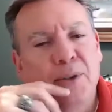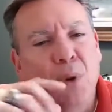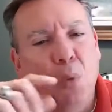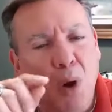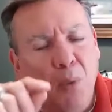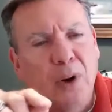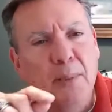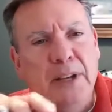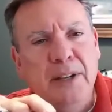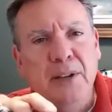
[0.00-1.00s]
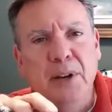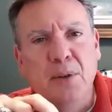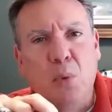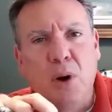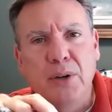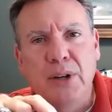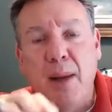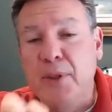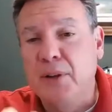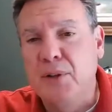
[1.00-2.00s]
So what we're going to be teaching at the
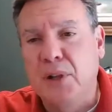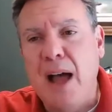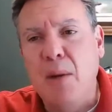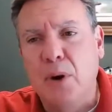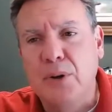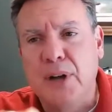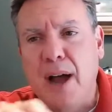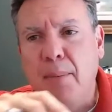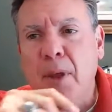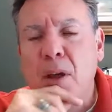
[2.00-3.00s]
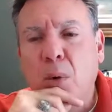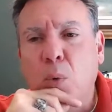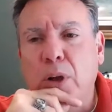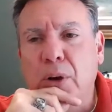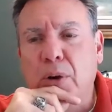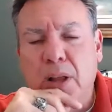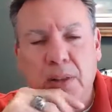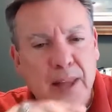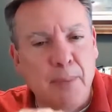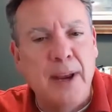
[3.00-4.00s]
workshop, in the July workshop, will
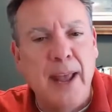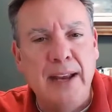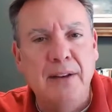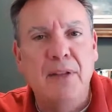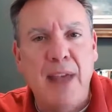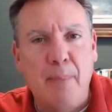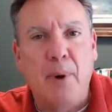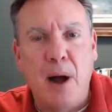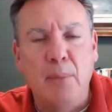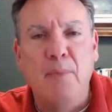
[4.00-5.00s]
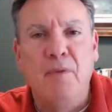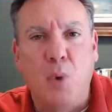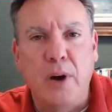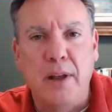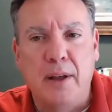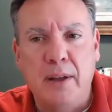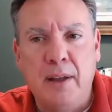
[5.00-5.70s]
eliminate that problem for you.